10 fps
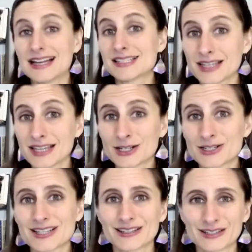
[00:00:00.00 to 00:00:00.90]

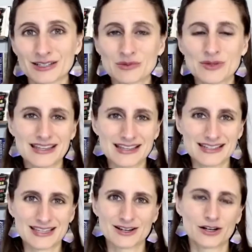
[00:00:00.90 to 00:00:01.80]
leaders a little bit
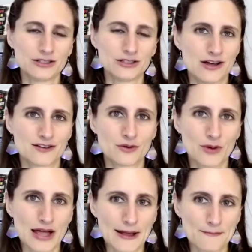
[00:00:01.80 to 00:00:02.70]
easier along the
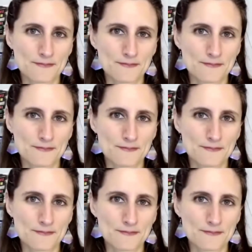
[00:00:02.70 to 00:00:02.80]
way.